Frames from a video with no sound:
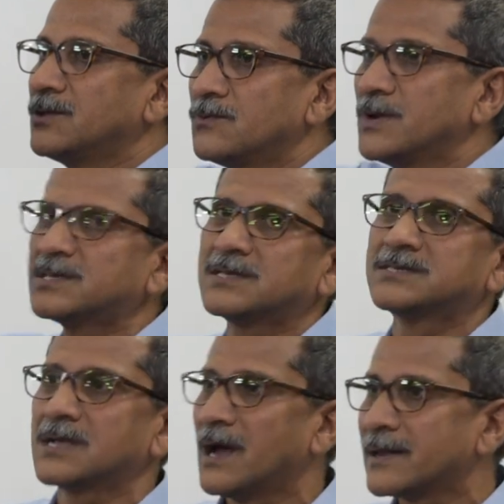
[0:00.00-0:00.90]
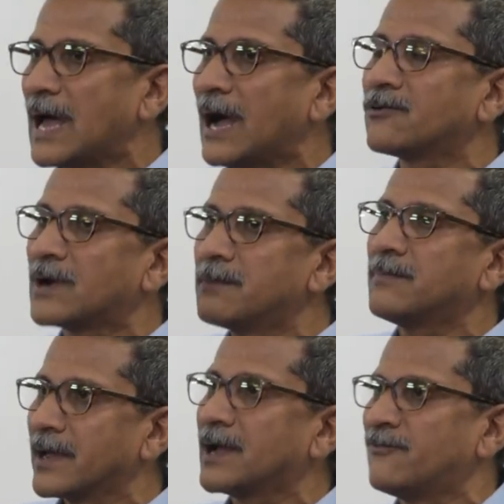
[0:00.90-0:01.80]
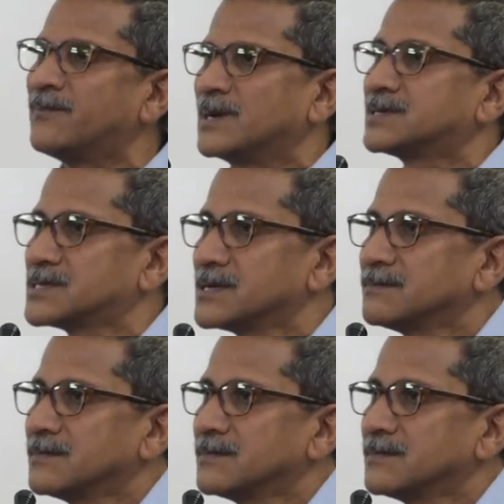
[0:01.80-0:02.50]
and universities are now run by governments.